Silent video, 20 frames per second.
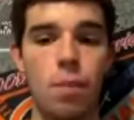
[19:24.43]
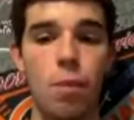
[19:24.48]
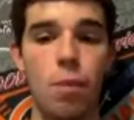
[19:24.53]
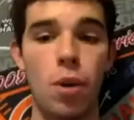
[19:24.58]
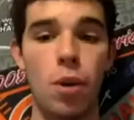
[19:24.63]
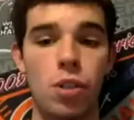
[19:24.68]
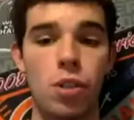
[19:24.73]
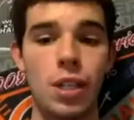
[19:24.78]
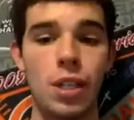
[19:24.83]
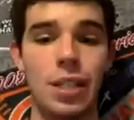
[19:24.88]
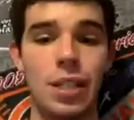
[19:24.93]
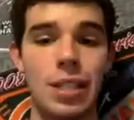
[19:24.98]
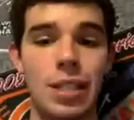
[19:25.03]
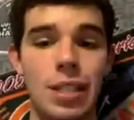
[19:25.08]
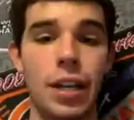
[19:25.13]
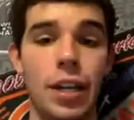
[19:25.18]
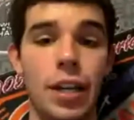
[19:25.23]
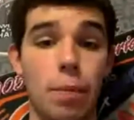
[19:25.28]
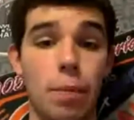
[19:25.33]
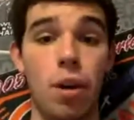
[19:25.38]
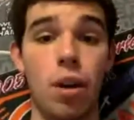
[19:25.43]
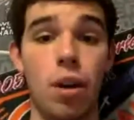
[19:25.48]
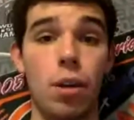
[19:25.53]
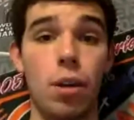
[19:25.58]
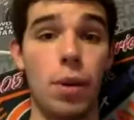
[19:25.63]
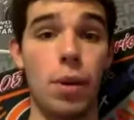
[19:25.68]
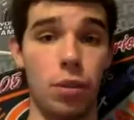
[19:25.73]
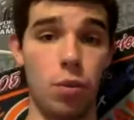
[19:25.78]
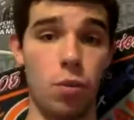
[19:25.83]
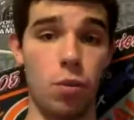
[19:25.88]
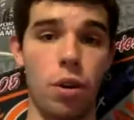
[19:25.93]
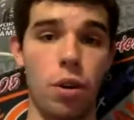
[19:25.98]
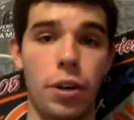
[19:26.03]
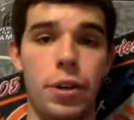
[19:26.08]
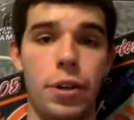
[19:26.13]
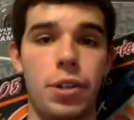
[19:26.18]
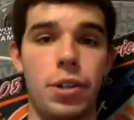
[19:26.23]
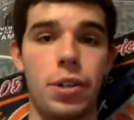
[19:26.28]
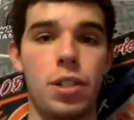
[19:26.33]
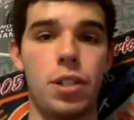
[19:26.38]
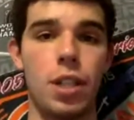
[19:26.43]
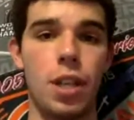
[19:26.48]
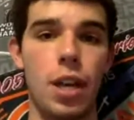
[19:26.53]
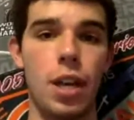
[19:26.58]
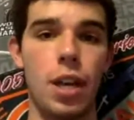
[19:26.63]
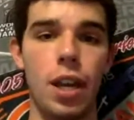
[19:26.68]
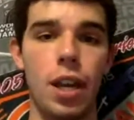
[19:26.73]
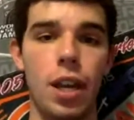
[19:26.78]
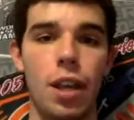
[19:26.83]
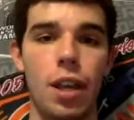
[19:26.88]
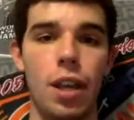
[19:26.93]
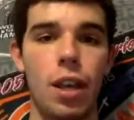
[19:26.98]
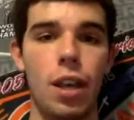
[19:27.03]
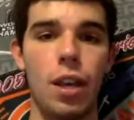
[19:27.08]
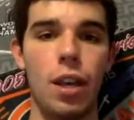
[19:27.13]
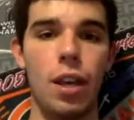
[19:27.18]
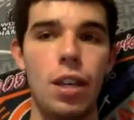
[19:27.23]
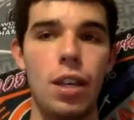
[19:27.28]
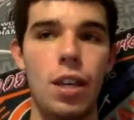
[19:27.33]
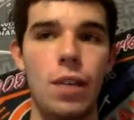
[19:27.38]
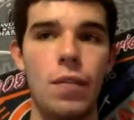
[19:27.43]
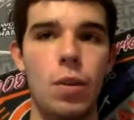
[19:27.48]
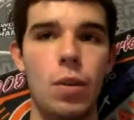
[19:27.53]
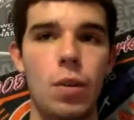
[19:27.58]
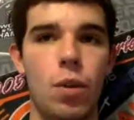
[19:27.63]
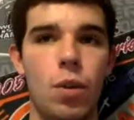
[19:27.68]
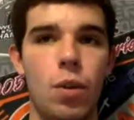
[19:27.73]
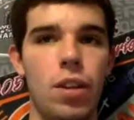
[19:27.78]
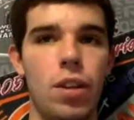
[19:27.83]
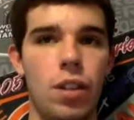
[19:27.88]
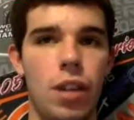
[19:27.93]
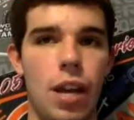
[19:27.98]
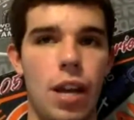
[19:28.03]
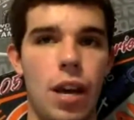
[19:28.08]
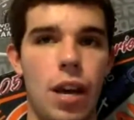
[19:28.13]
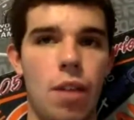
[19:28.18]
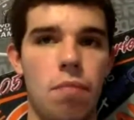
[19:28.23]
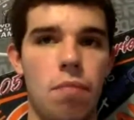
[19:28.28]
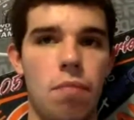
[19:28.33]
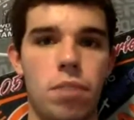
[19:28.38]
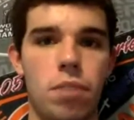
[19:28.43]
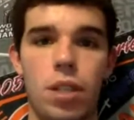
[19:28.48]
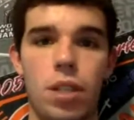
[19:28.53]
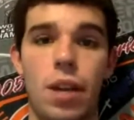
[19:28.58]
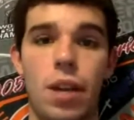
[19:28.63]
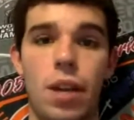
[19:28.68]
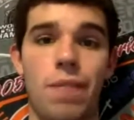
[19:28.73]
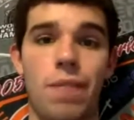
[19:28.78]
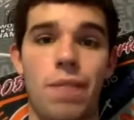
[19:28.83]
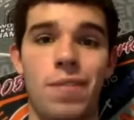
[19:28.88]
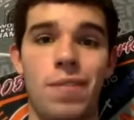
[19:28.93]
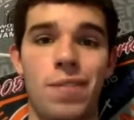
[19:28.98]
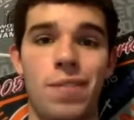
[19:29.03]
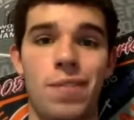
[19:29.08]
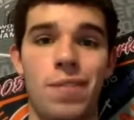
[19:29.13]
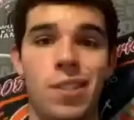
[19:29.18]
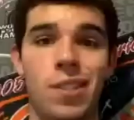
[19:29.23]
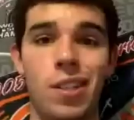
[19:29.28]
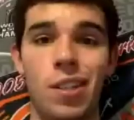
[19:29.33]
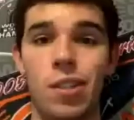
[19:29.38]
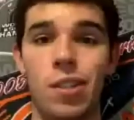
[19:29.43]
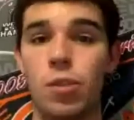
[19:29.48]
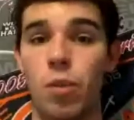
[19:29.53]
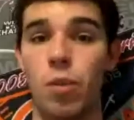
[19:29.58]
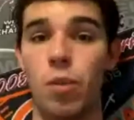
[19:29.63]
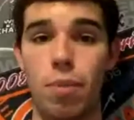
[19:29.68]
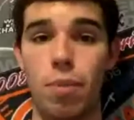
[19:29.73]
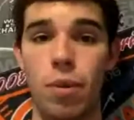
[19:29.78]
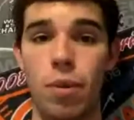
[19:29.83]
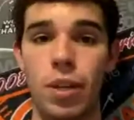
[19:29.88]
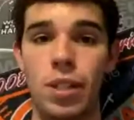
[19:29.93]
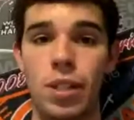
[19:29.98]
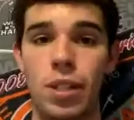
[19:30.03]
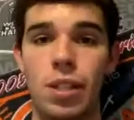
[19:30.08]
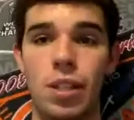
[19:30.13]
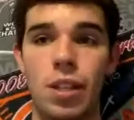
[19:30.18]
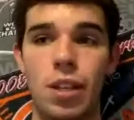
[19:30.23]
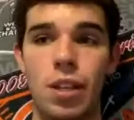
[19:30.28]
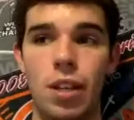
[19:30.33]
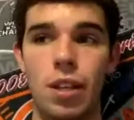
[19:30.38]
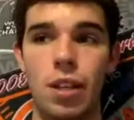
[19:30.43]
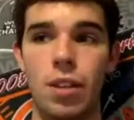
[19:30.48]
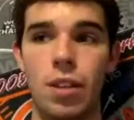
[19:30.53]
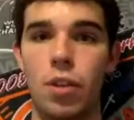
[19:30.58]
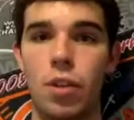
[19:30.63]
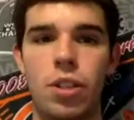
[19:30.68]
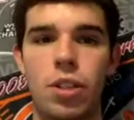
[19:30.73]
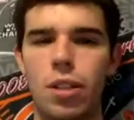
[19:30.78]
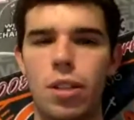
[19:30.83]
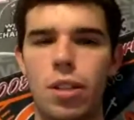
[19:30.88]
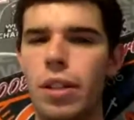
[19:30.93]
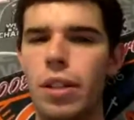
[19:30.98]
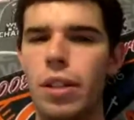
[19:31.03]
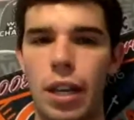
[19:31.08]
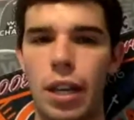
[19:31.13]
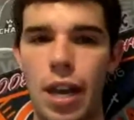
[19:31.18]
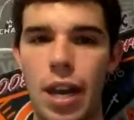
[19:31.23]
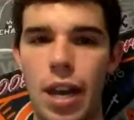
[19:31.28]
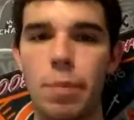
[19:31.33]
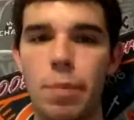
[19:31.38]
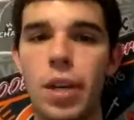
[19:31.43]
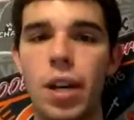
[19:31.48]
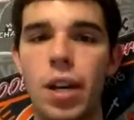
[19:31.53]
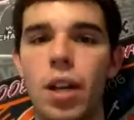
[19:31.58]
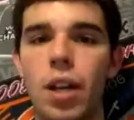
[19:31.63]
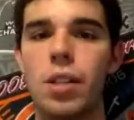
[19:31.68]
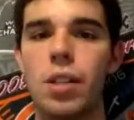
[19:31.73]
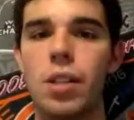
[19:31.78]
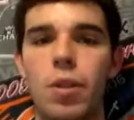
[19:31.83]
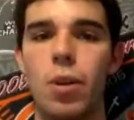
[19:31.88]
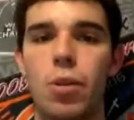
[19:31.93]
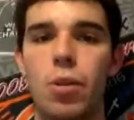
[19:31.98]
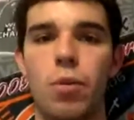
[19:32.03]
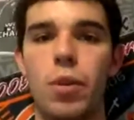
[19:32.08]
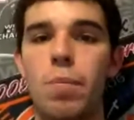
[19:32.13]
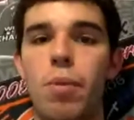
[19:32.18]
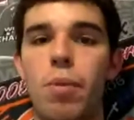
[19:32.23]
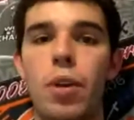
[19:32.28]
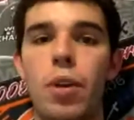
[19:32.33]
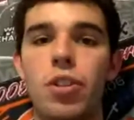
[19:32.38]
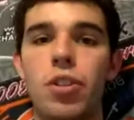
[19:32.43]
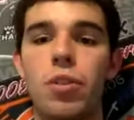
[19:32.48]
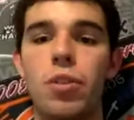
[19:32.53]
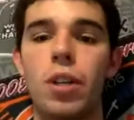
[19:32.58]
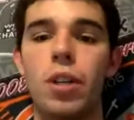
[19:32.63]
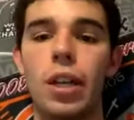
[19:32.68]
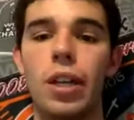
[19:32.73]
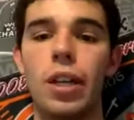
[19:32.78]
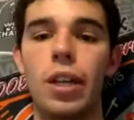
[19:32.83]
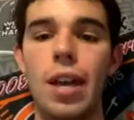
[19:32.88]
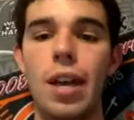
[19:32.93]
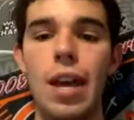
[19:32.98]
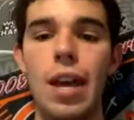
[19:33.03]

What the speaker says: most exciting part about the Warriors is that even when they're down, say, 15, 20 points, they're still in the game because of their three-point shooting.